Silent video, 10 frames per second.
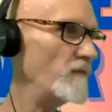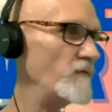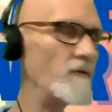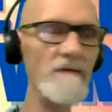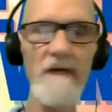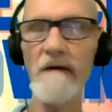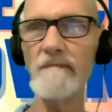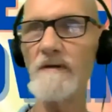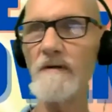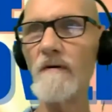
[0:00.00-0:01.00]
those apps
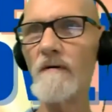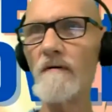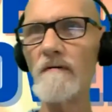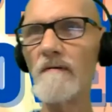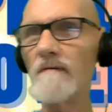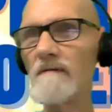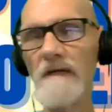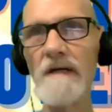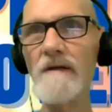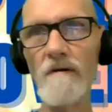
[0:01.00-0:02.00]
are called,
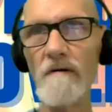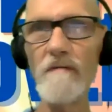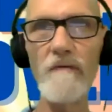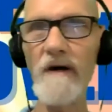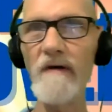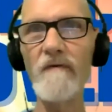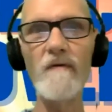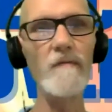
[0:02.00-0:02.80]
Tinder or whatever.